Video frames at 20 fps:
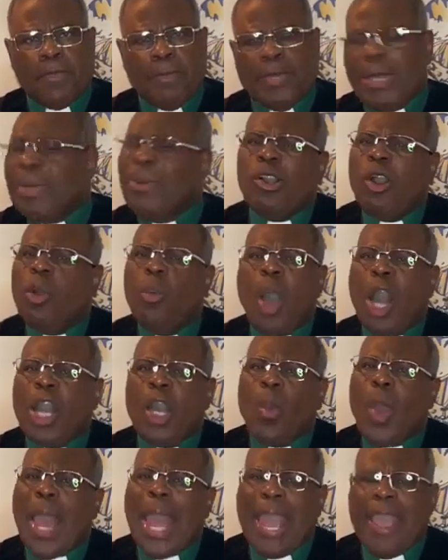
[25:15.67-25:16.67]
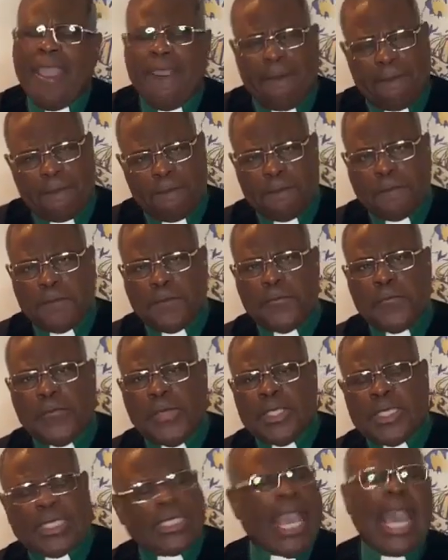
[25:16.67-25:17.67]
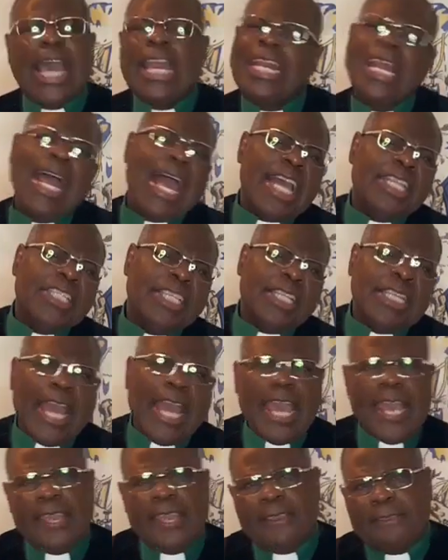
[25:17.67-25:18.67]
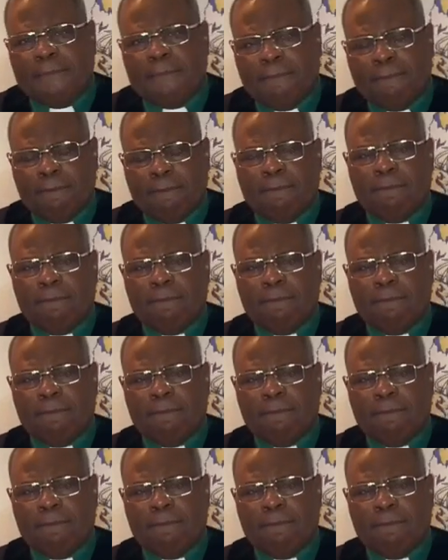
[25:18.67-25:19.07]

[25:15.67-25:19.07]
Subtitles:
People going to walk away. Scandalize your name.